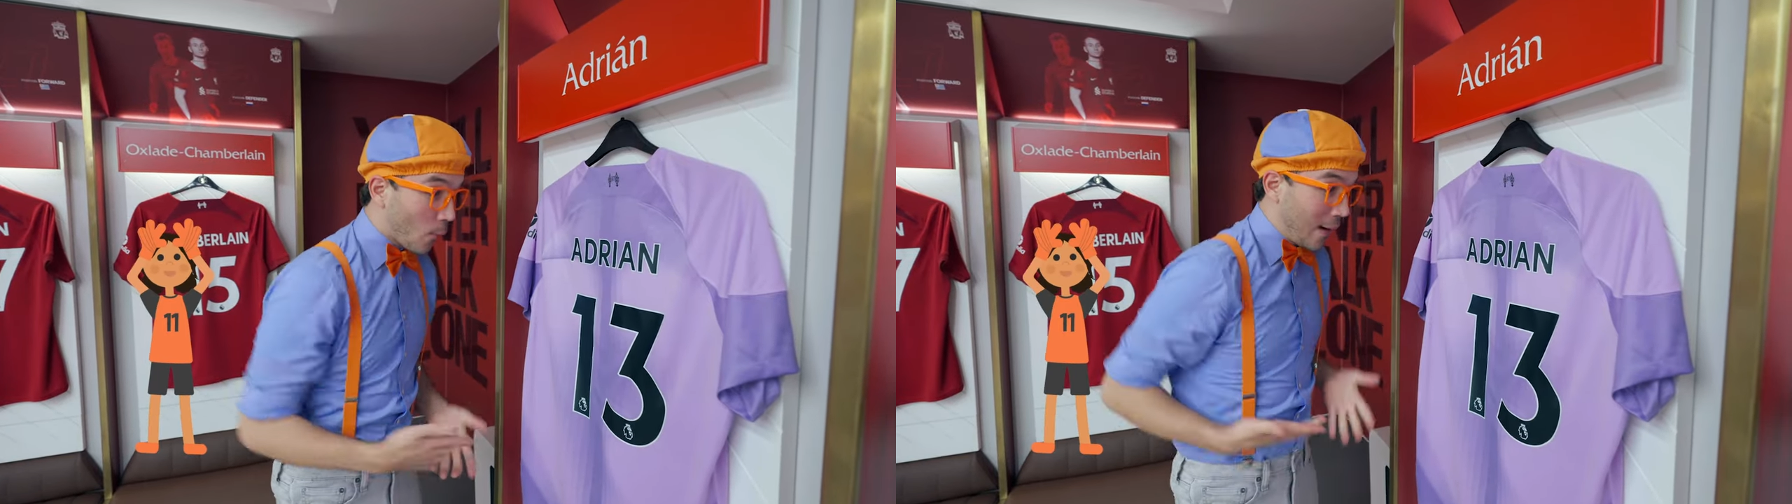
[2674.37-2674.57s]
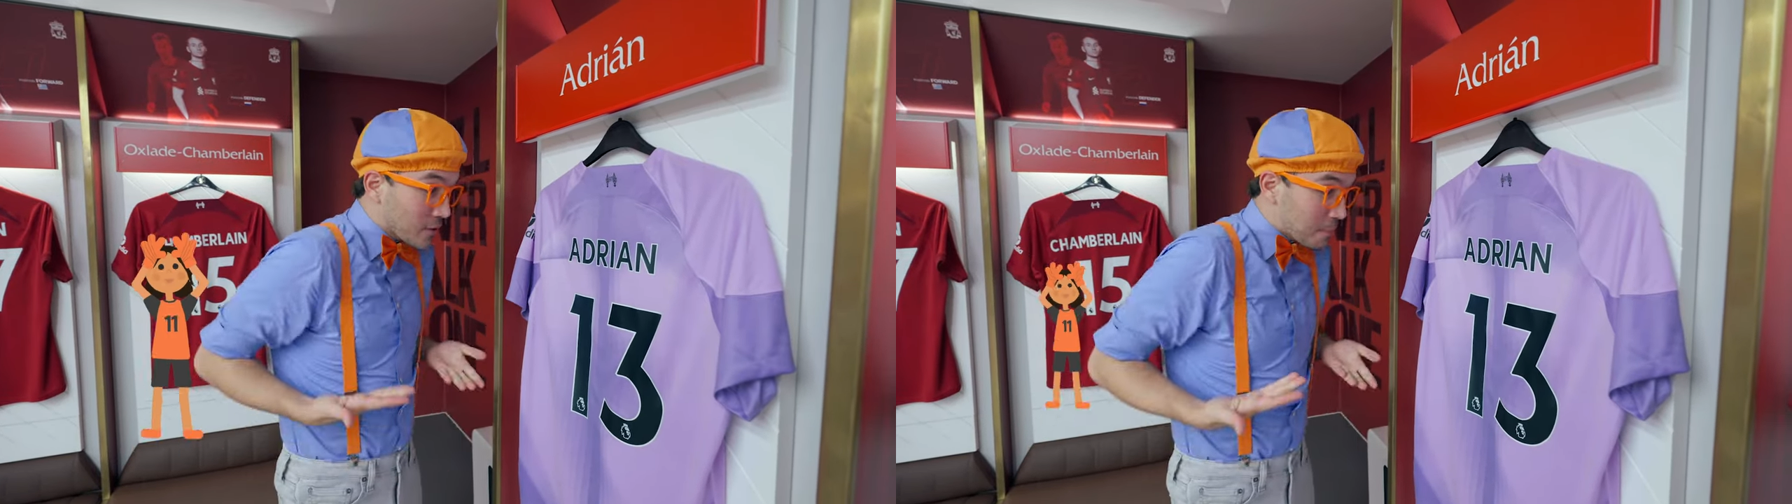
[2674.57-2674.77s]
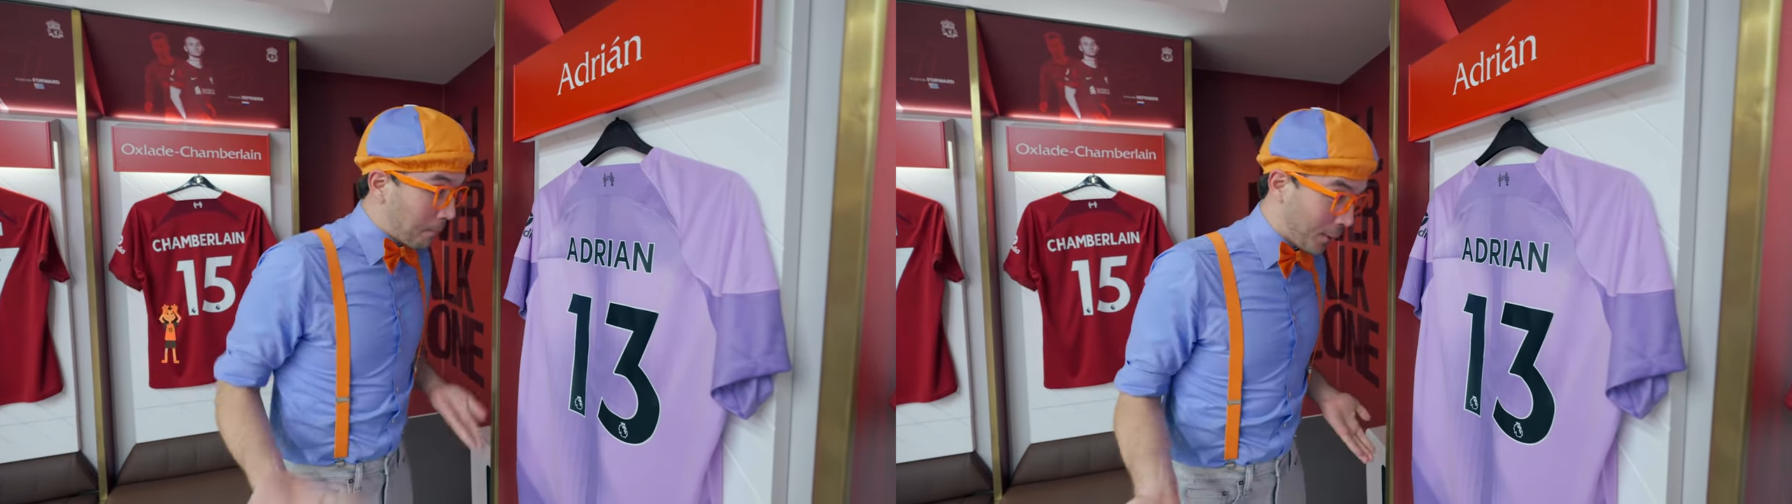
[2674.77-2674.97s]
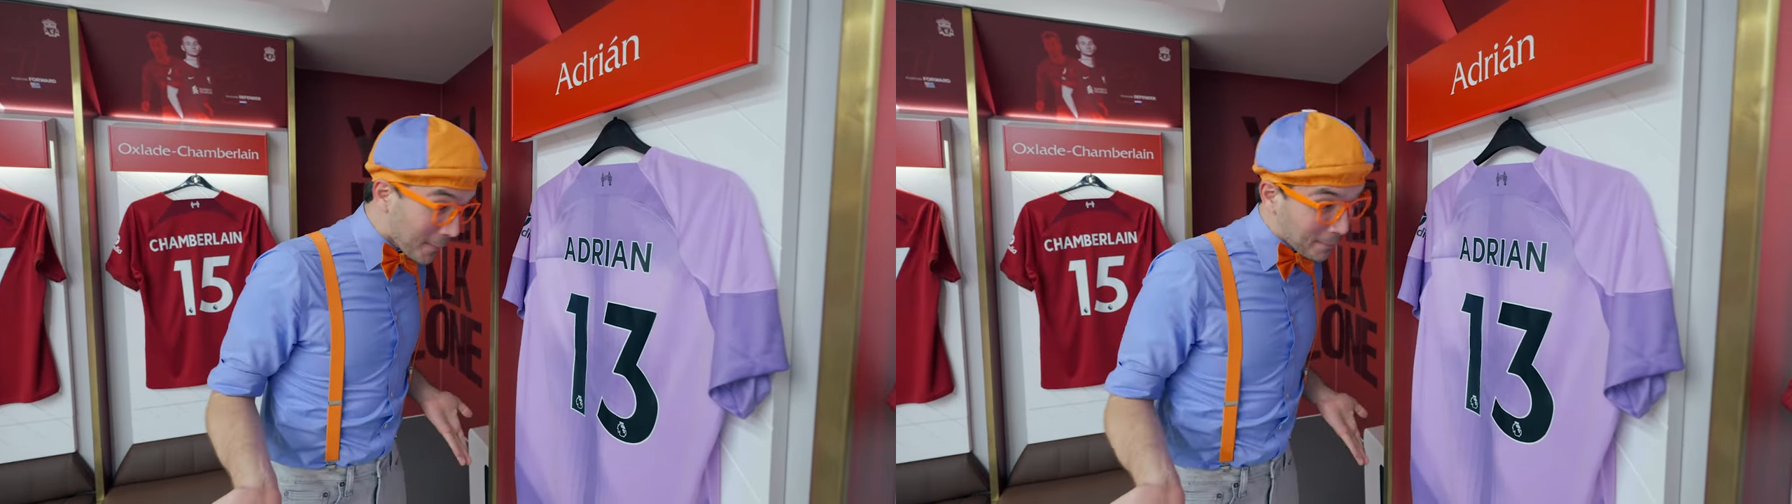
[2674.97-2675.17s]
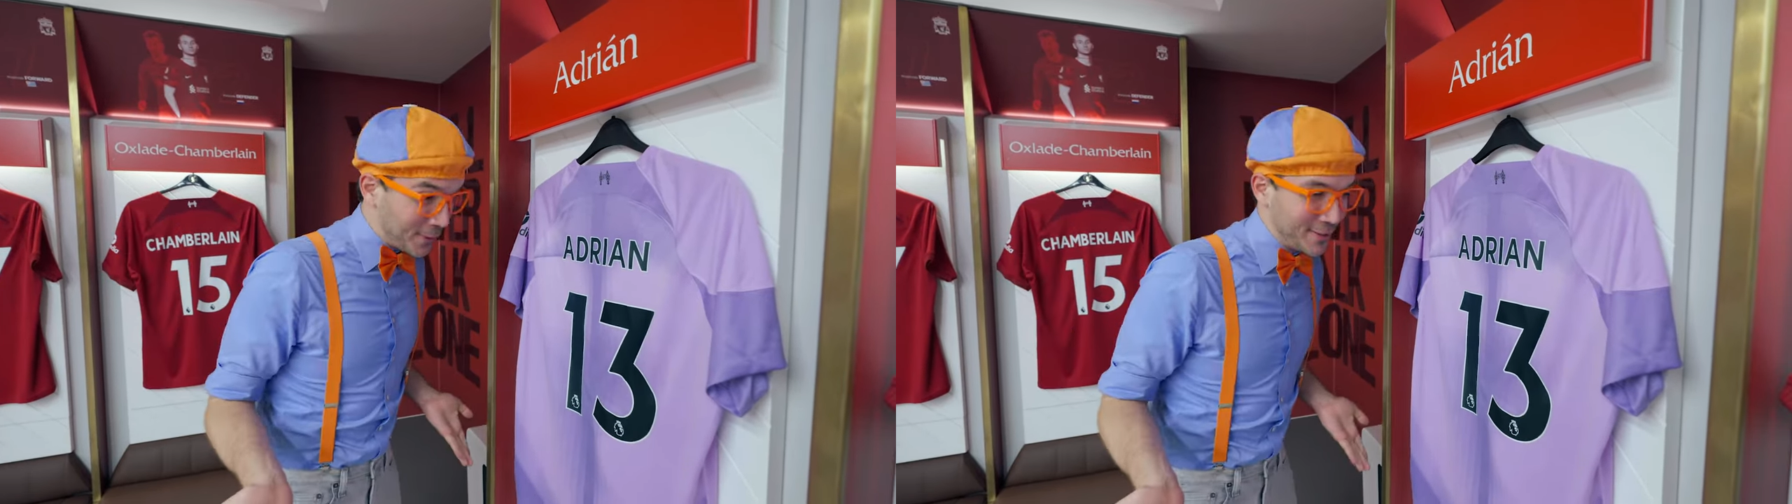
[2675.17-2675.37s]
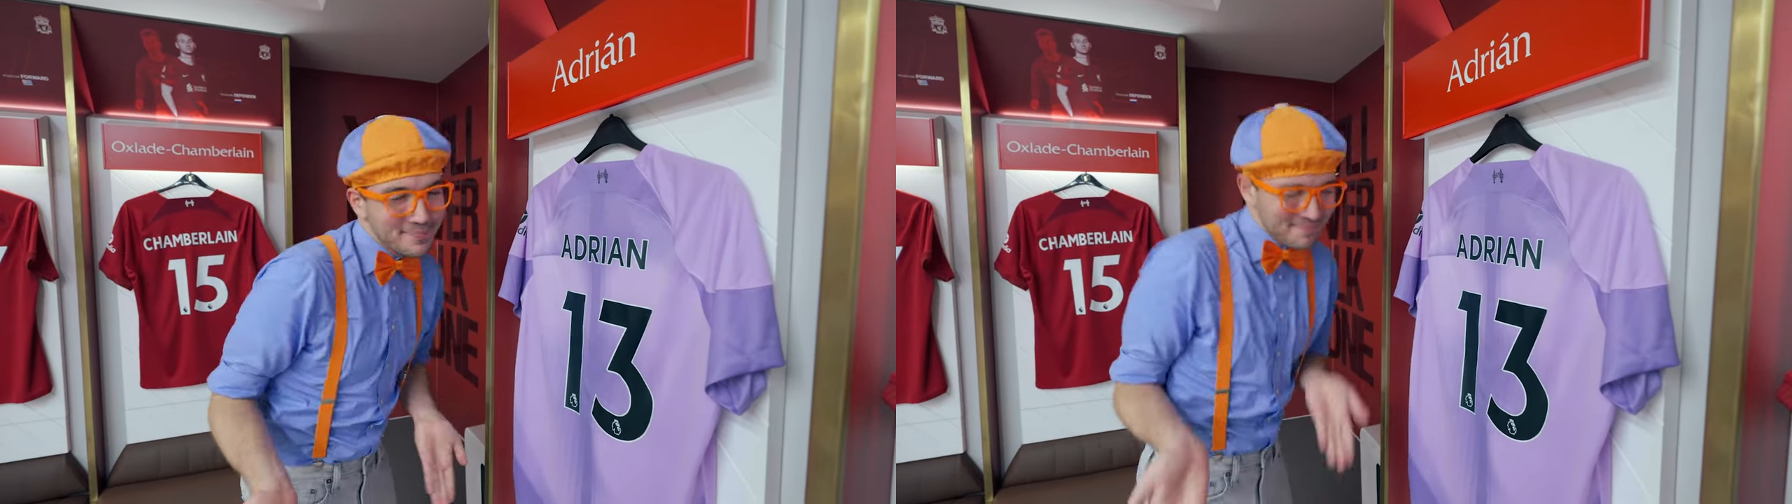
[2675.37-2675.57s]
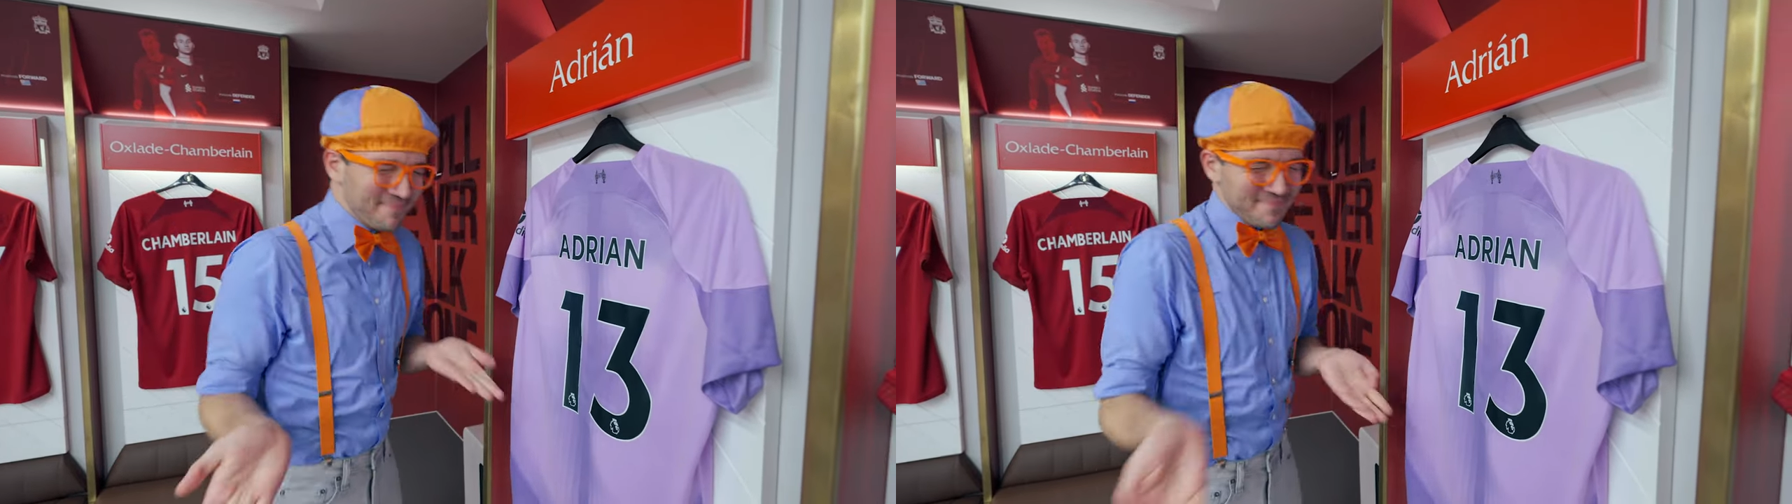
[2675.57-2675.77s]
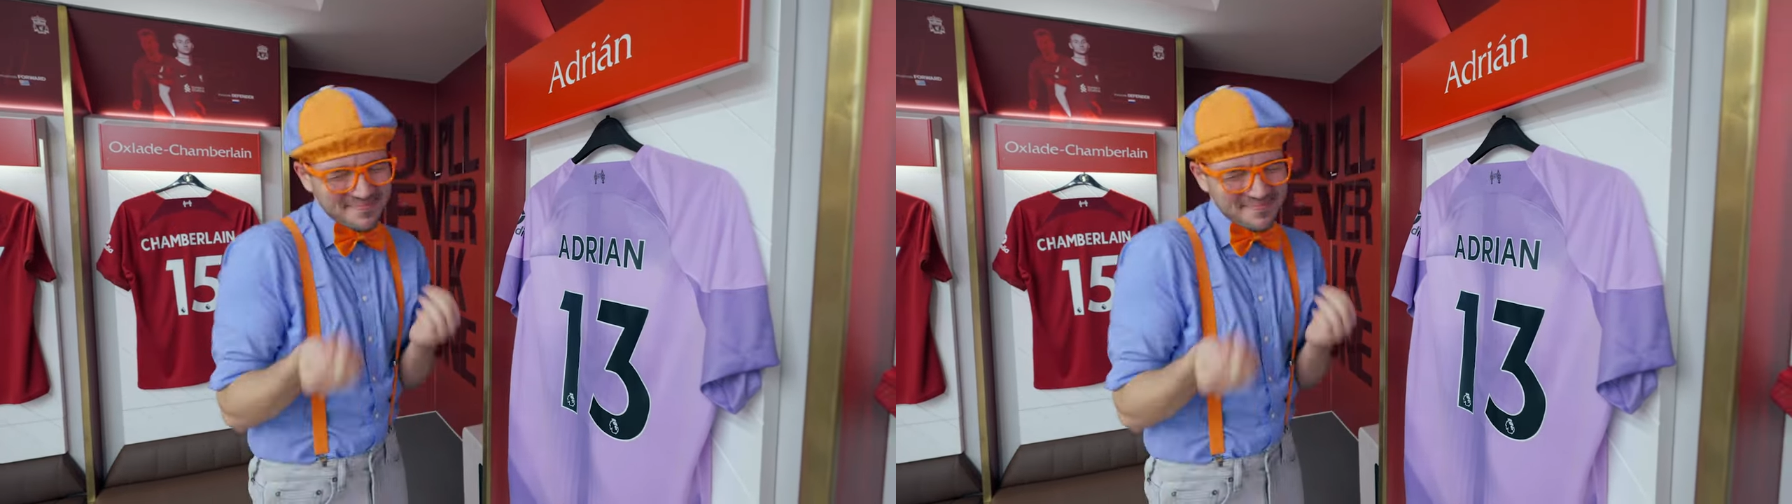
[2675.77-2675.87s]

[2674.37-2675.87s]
wears purple.